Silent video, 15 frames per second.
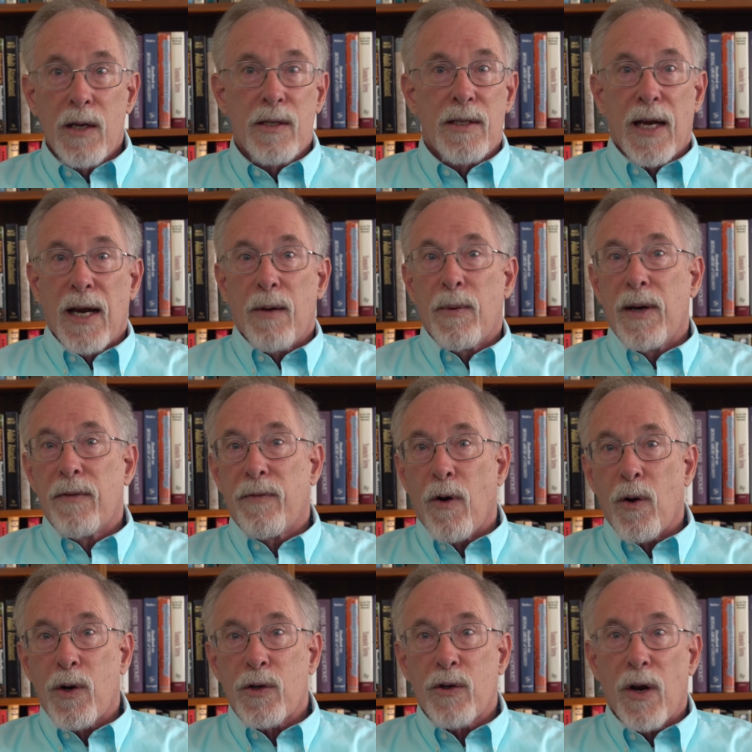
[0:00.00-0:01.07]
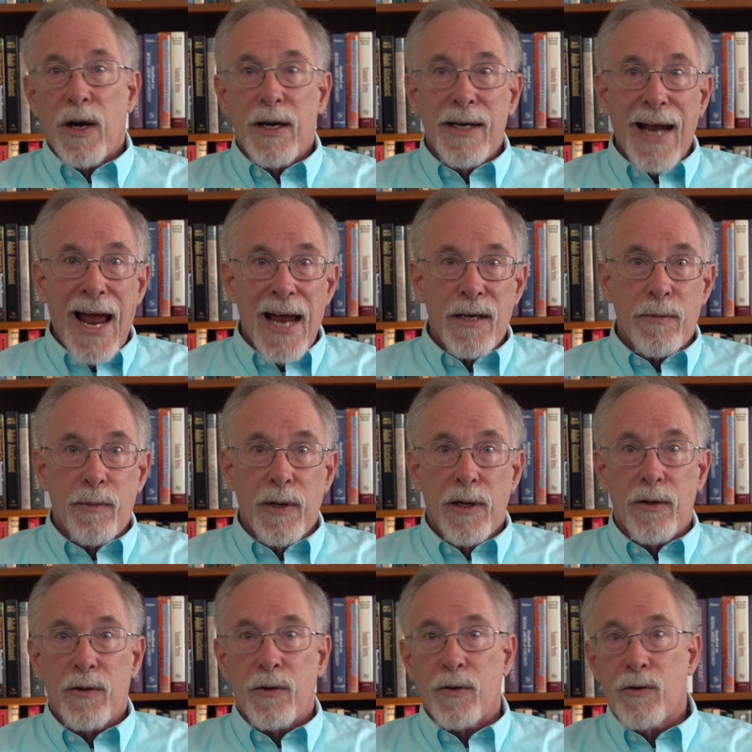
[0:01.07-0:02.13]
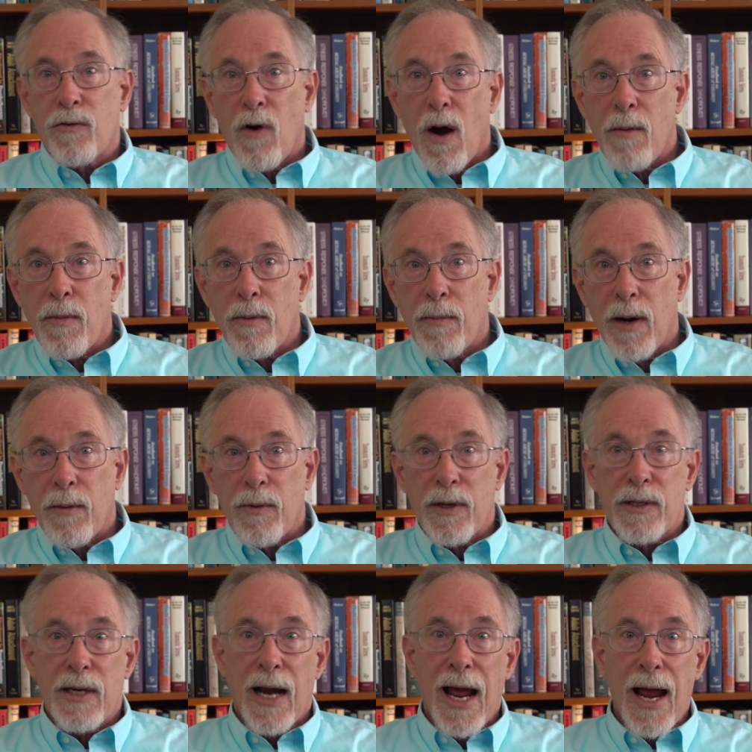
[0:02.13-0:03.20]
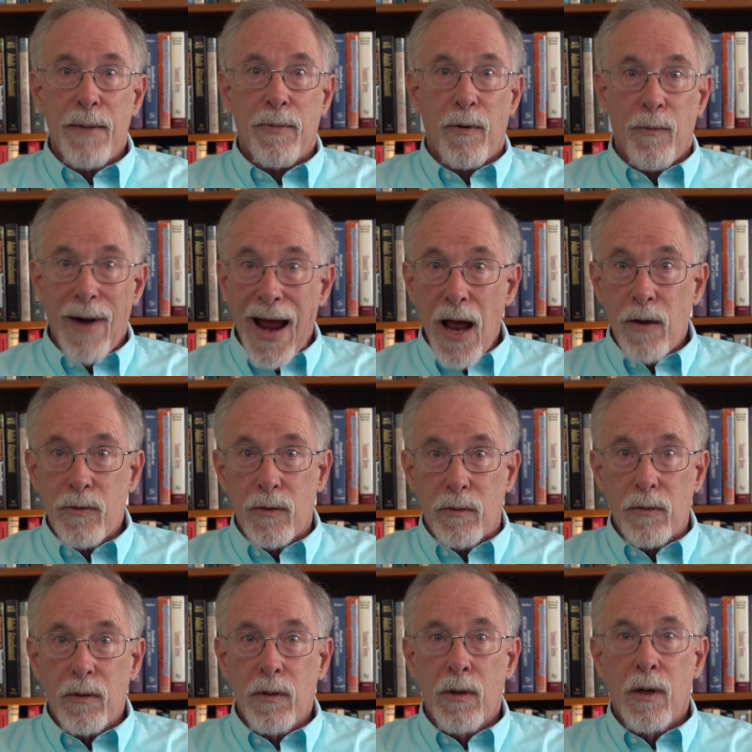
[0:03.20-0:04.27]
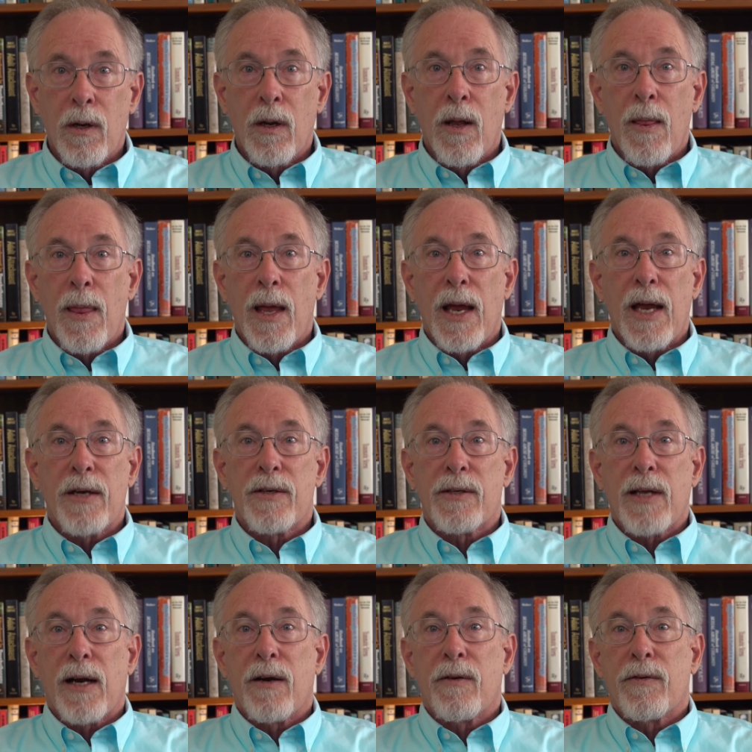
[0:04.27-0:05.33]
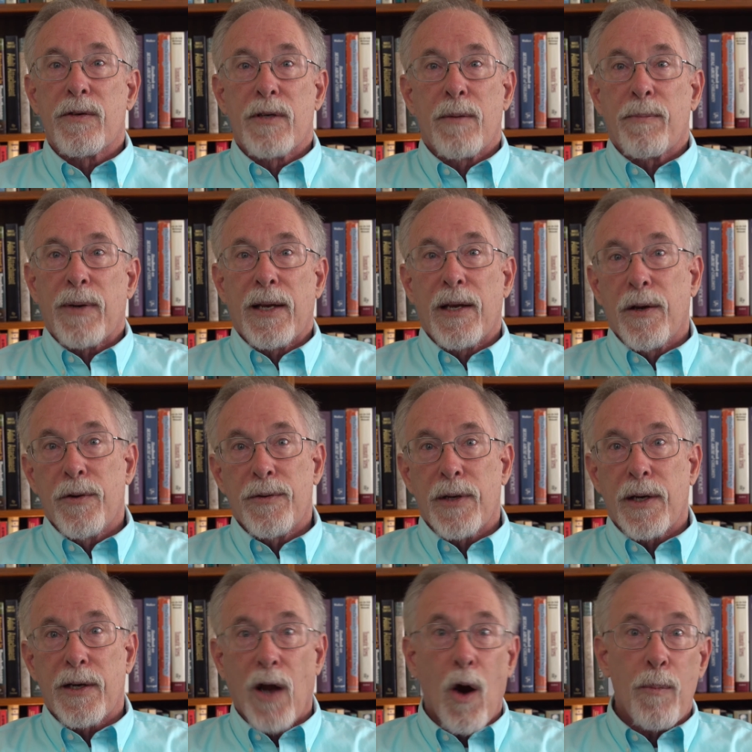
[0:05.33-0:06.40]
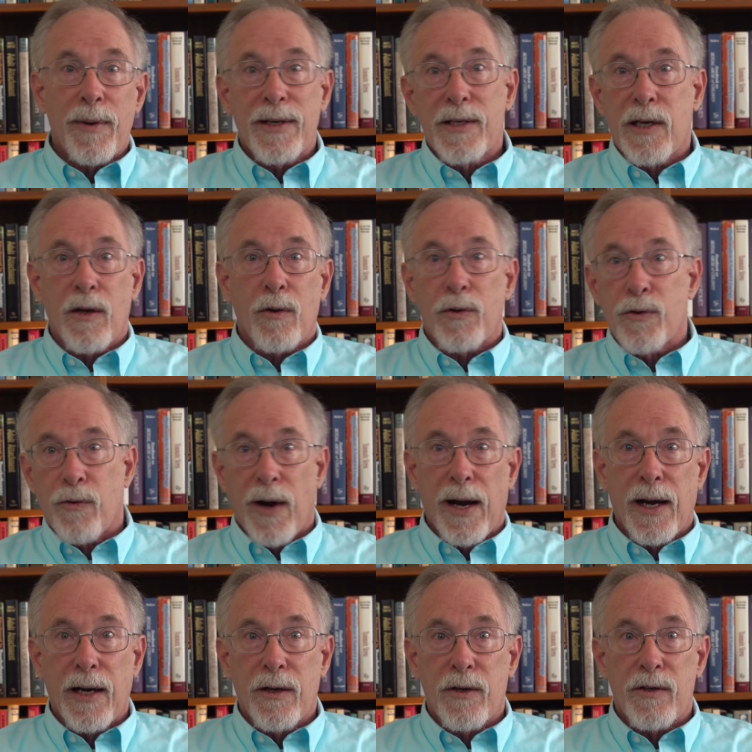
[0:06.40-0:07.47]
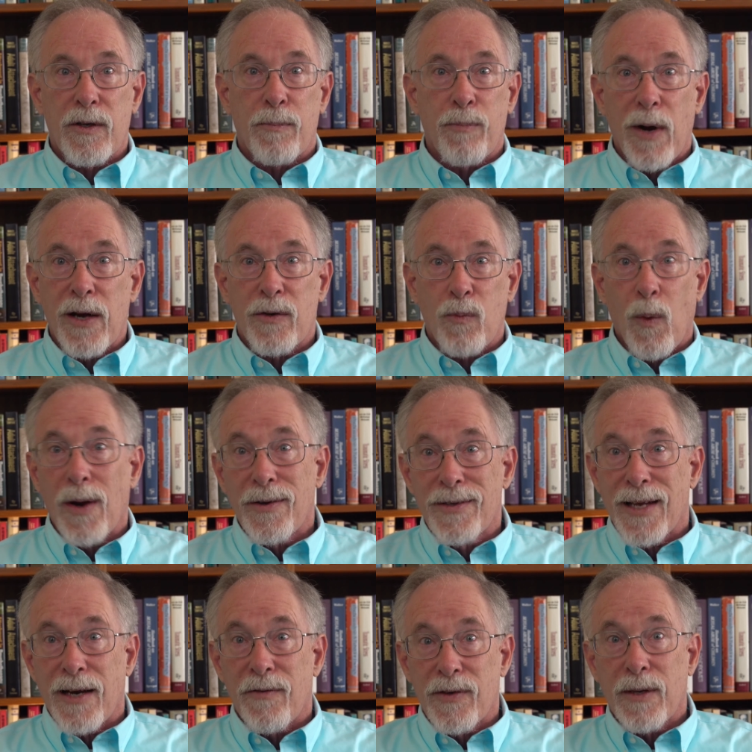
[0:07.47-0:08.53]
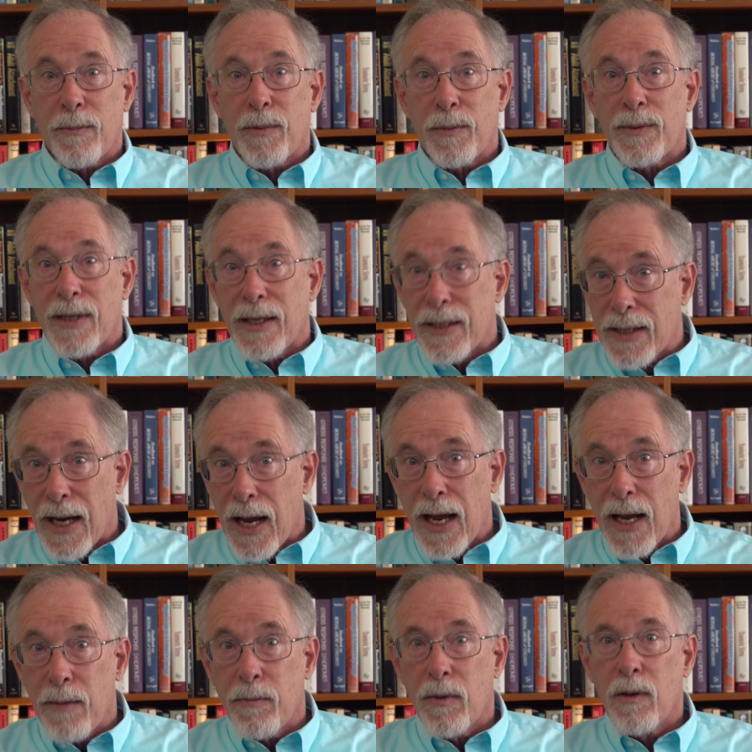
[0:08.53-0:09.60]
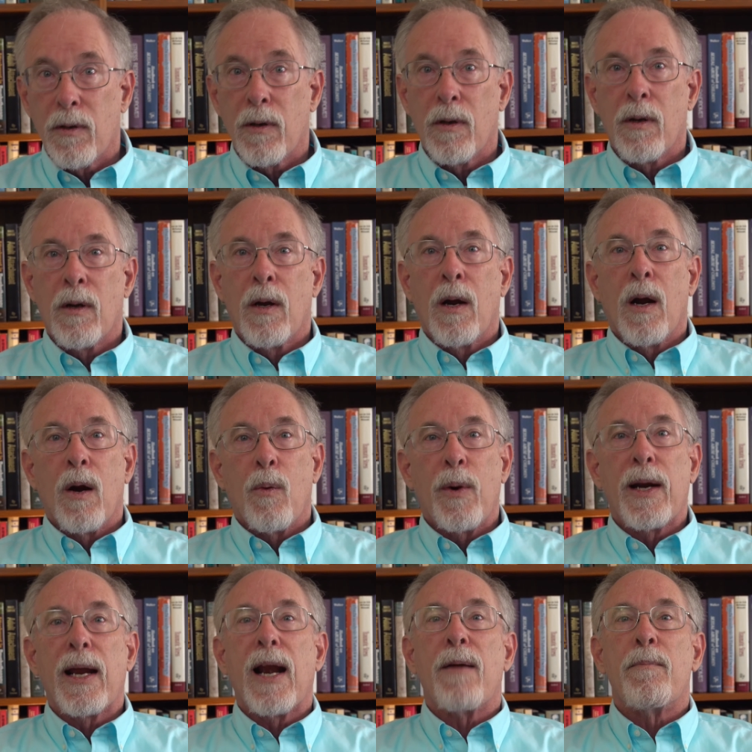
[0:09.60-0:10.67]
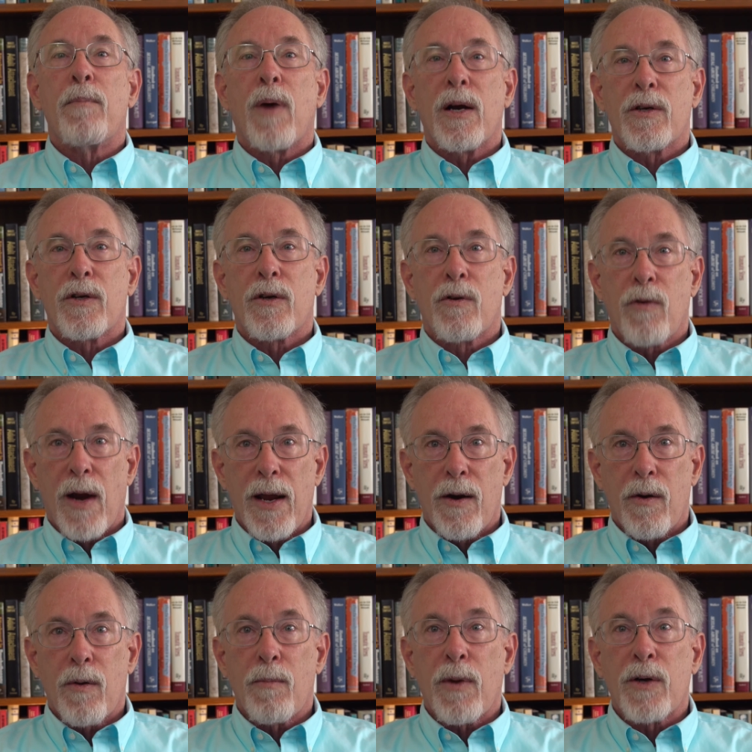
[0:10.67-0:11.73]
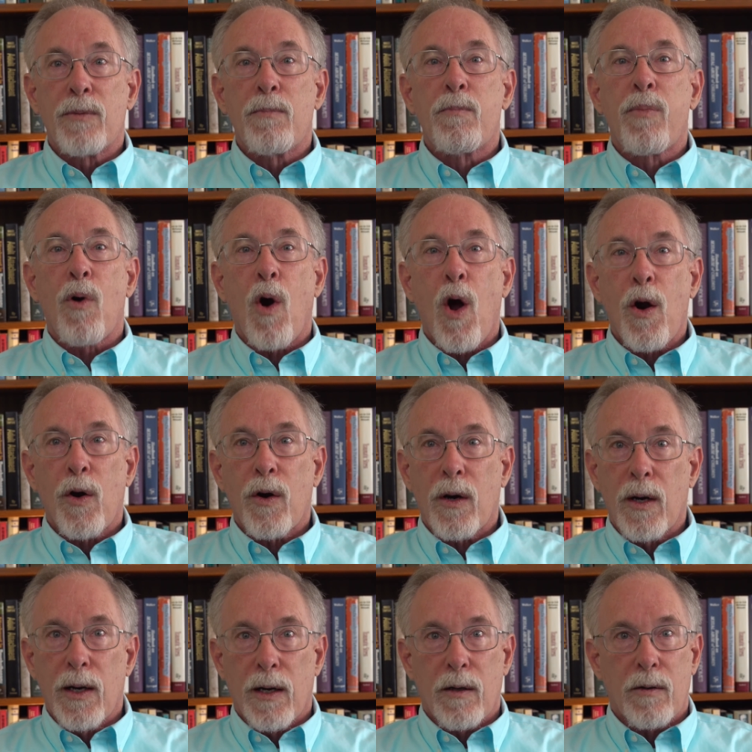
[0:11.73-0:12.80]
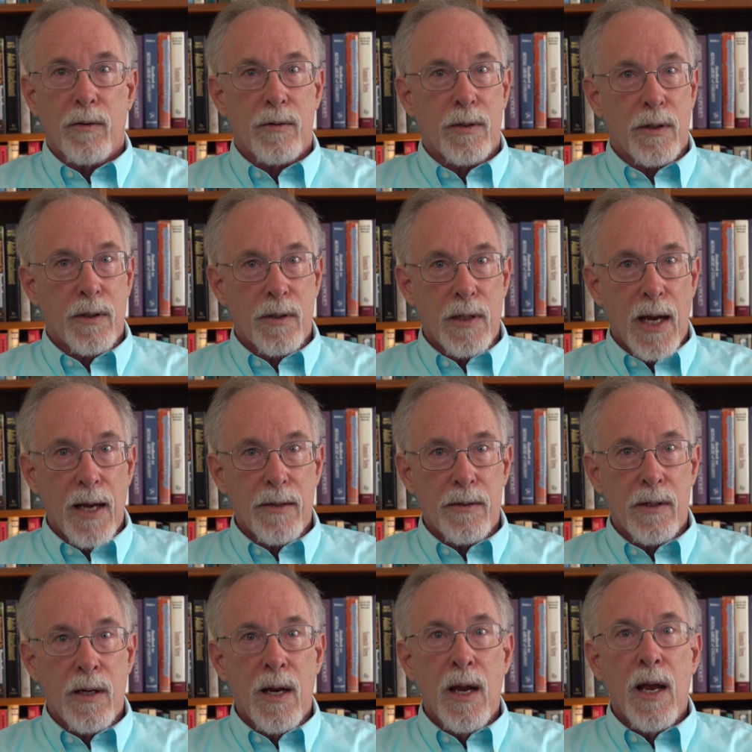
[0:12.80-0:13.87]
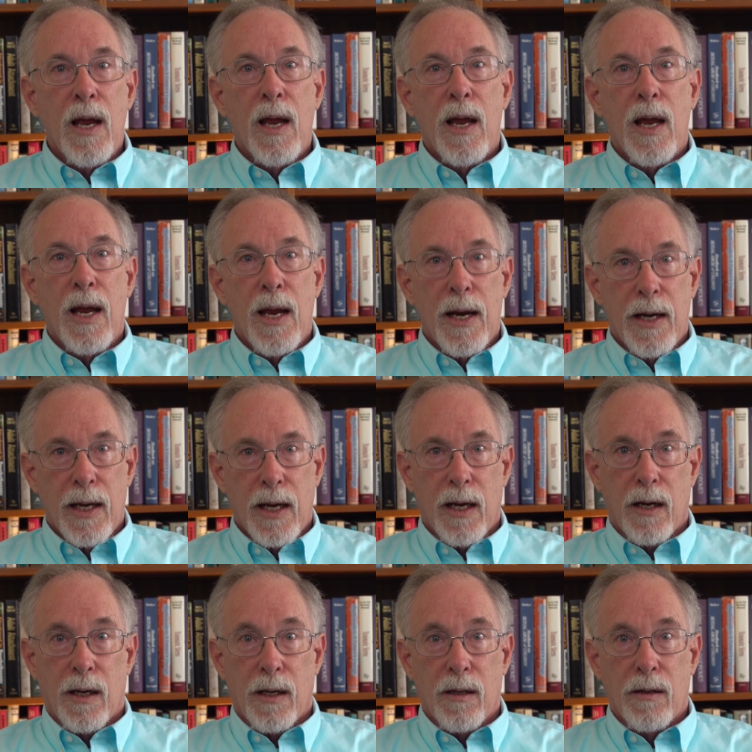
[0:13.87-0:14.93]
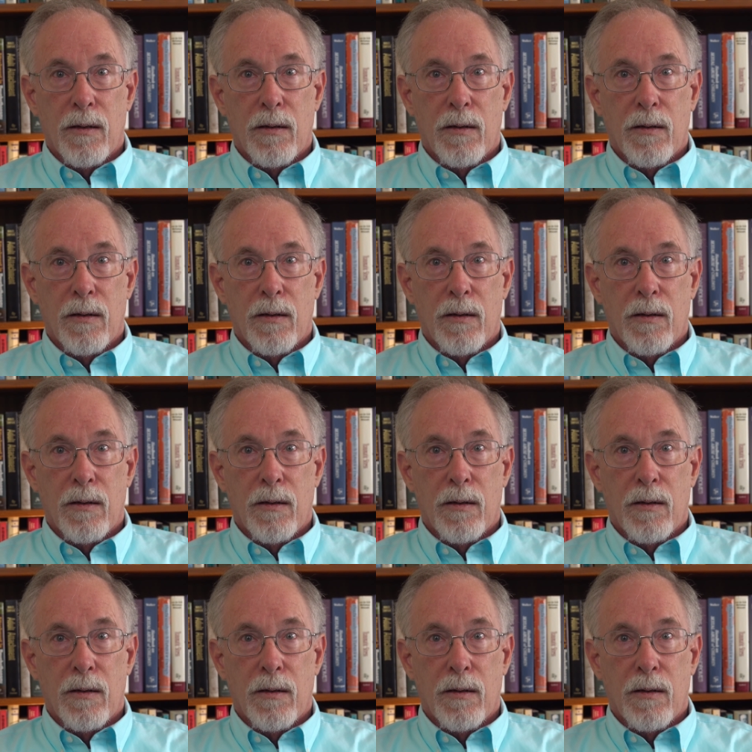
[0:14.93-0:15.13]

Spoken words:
say we focus on attachment issues, trauma memories, and hyperarousal, instead of simply using coping skills training to suppress one set of symptoms at a time, we can have much greater, much broader clinical success and healing.